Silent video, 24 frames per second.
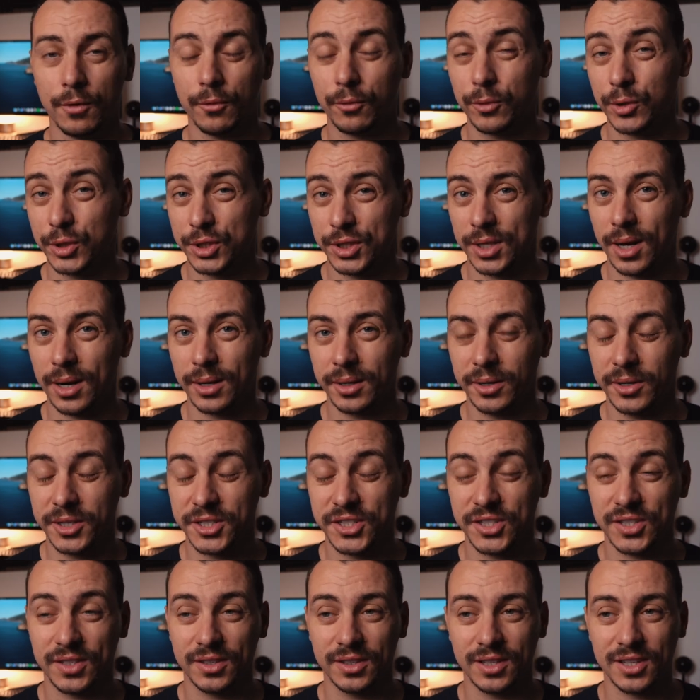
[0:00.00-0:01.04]
for
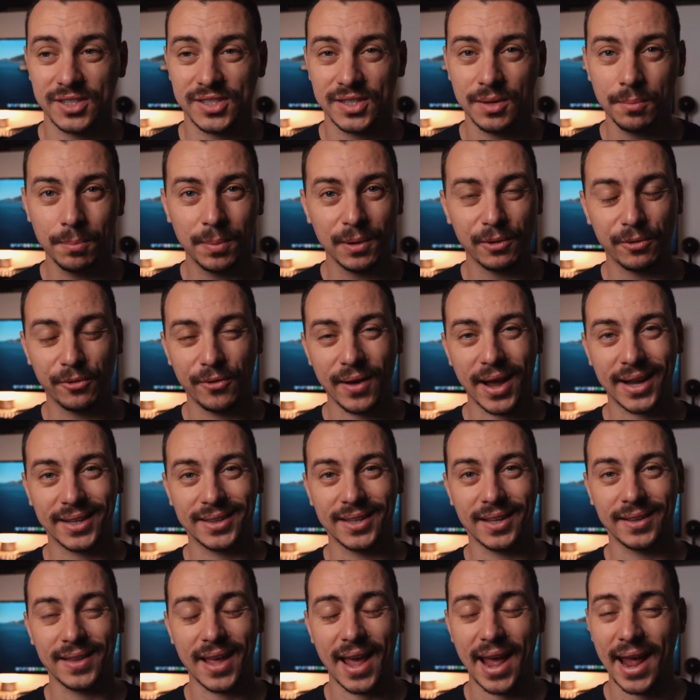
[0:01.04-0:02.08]
starters, the simple fact
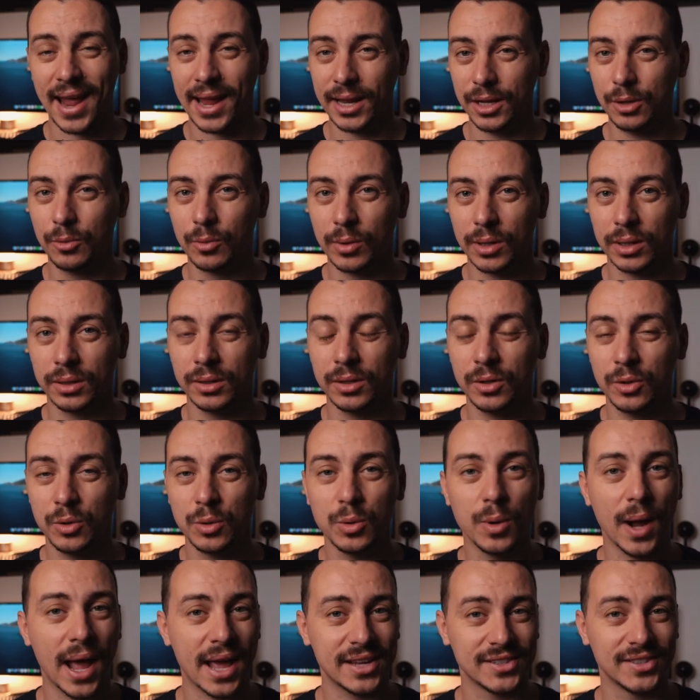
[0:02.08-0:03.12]
that anyone
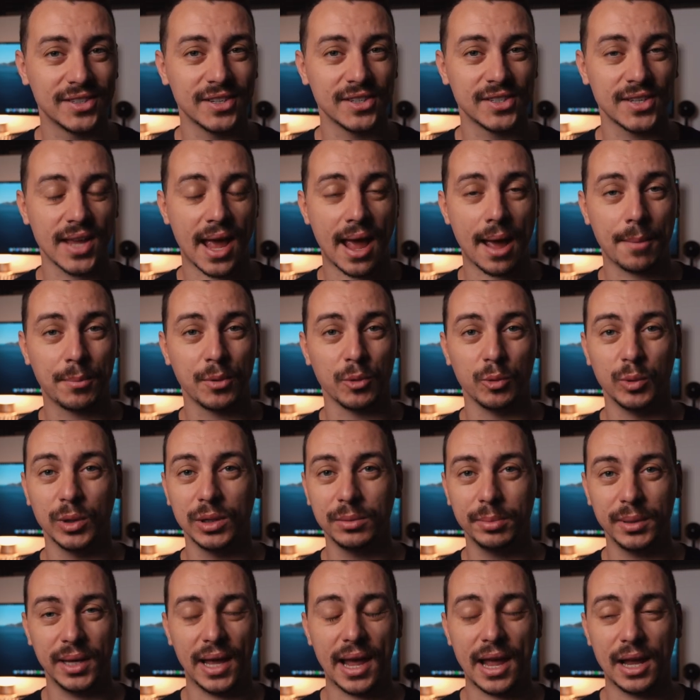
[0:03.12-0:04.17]
who has this app will
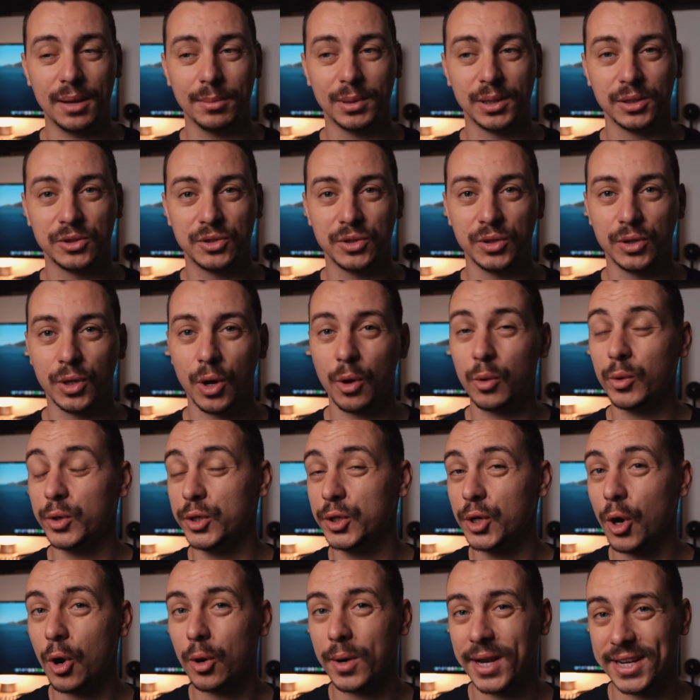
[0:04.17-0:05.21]
be able to know
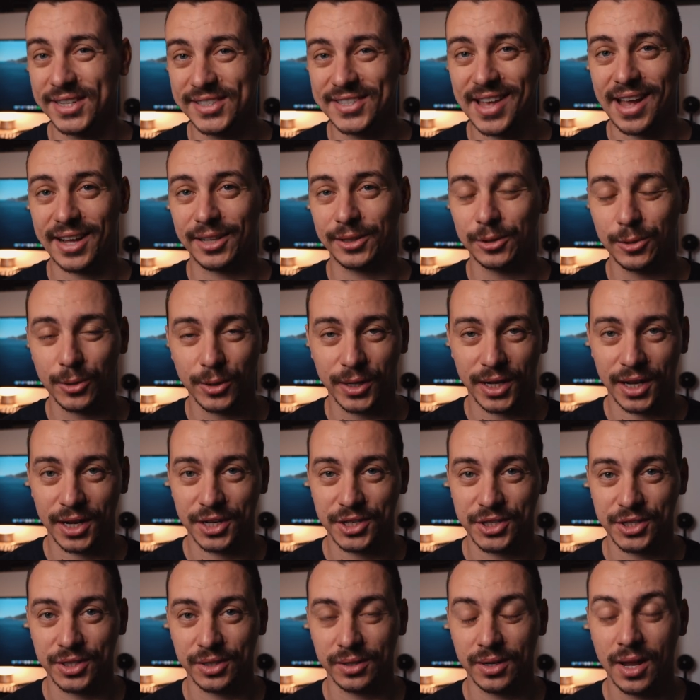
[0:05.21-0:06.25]
your exact
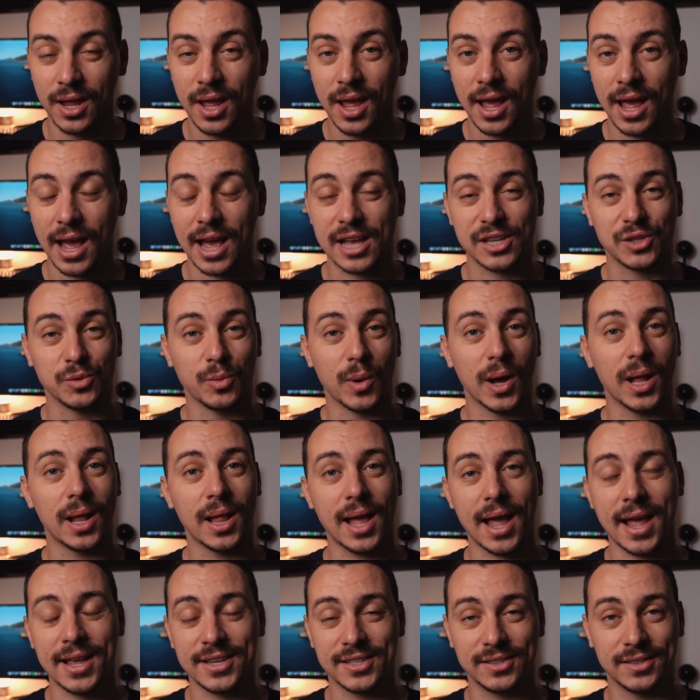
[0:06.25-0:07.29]
location as well
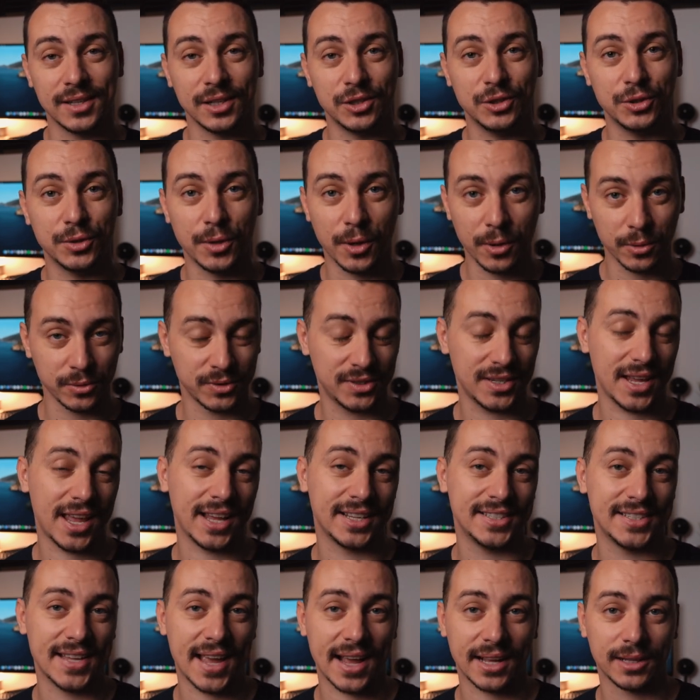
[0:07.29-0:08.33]
as the drone's
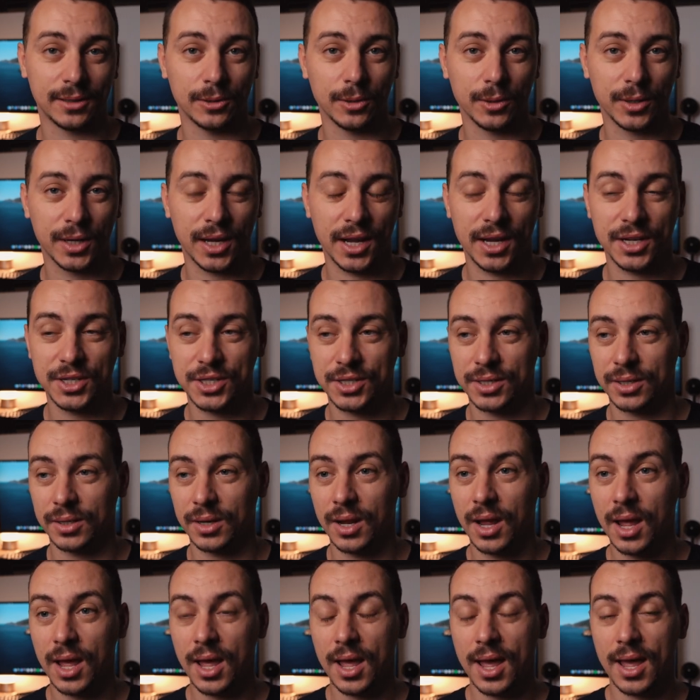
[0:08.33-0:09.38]
exact
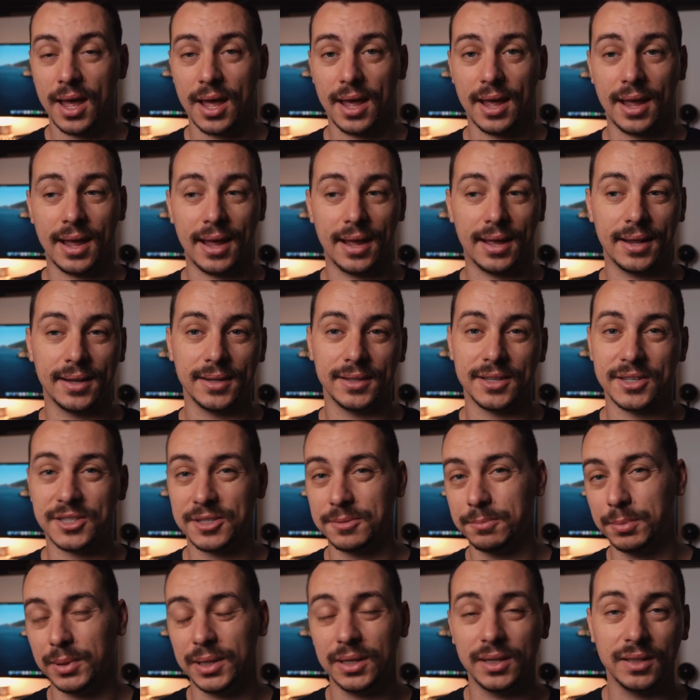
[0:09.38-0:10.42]
location and the
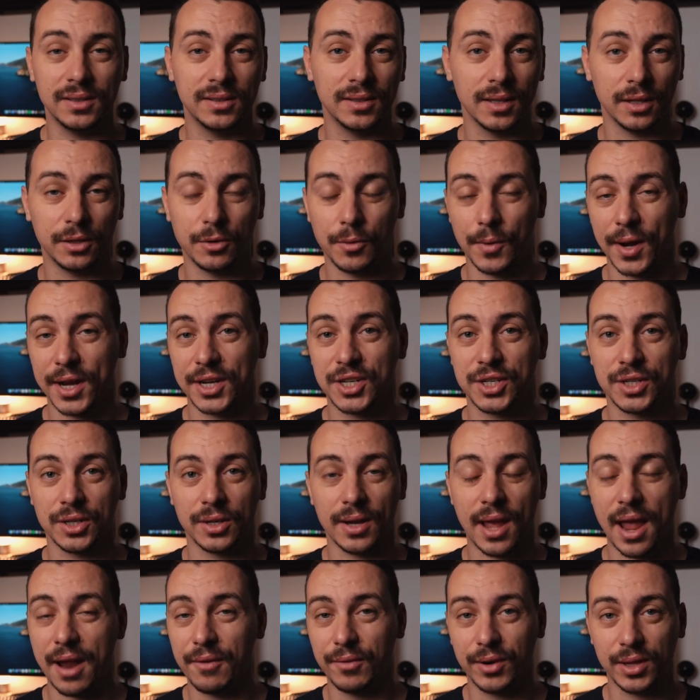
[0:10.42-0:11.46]
speed, the
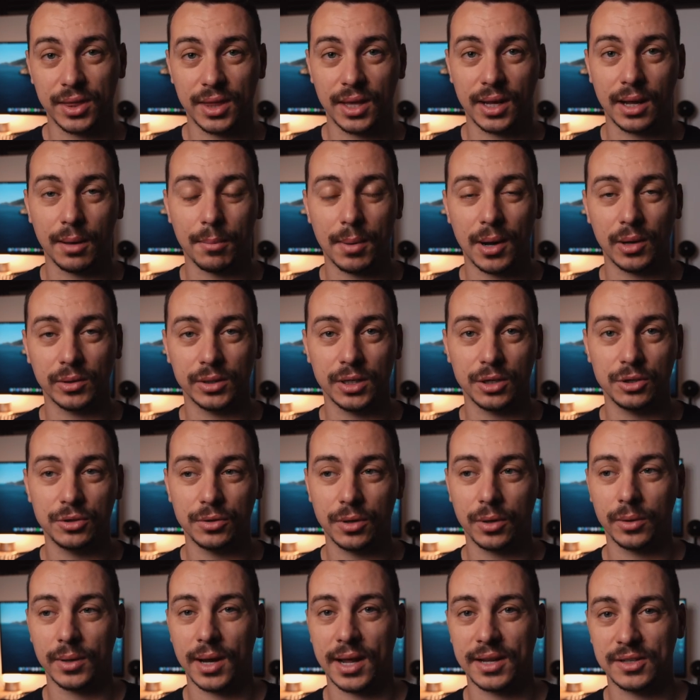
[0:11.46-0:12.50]
direction, everything about the
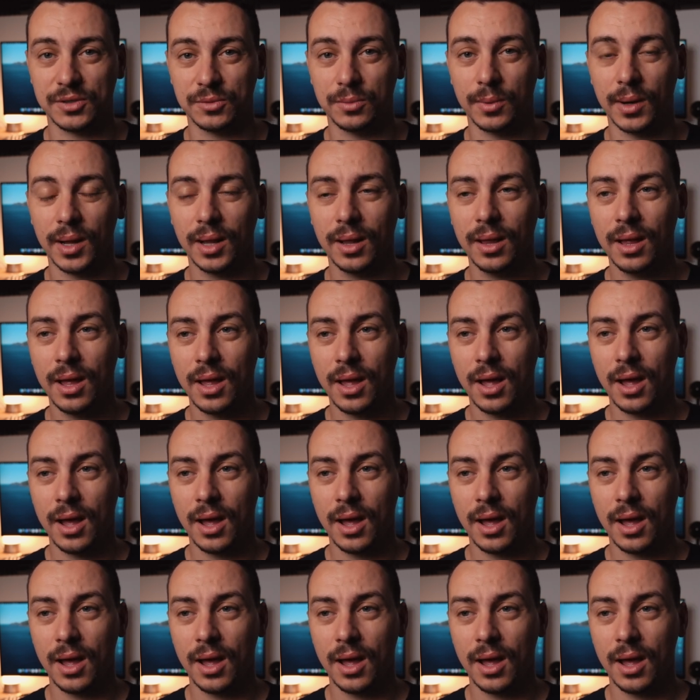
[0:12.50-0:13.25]
drone as well.